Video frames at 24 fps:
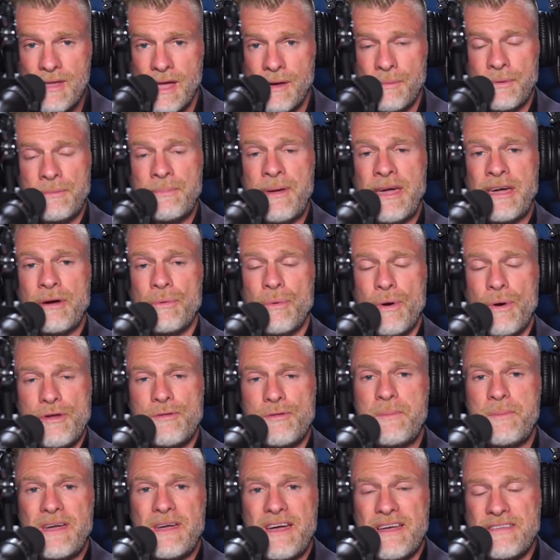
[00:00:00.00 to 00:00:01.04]
It would make it worse
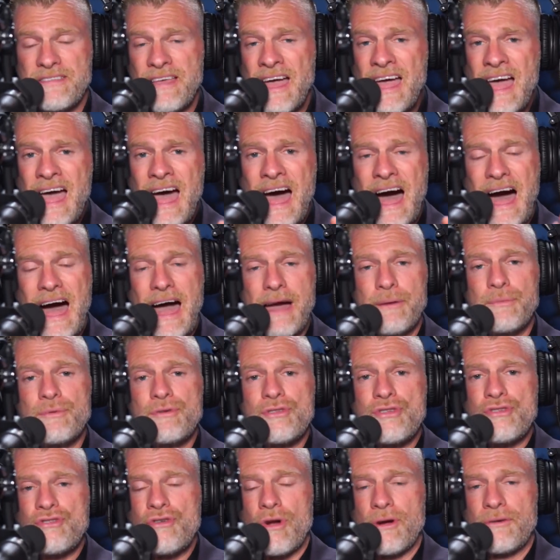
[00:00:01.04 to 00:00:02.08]
because I would
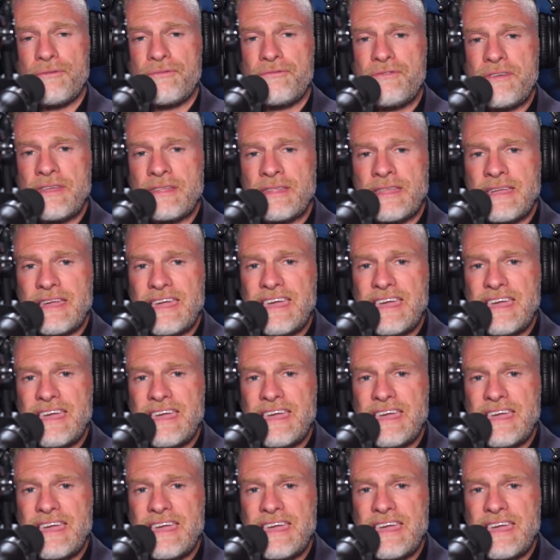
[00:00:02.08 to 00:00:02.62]
start feeling